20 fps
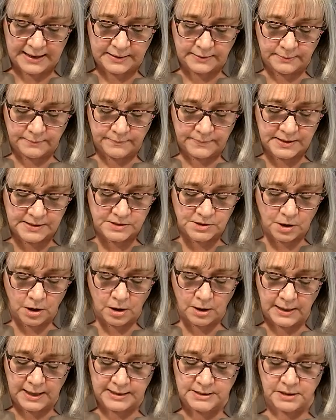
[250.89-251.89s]
That's all I
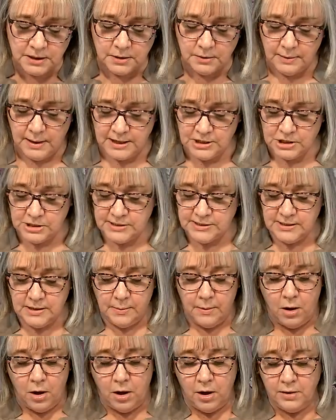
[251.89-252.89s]
do. I just snip
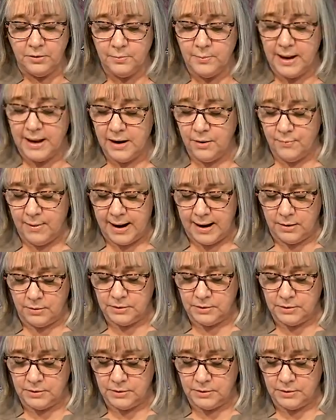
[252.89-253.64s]
all the way around.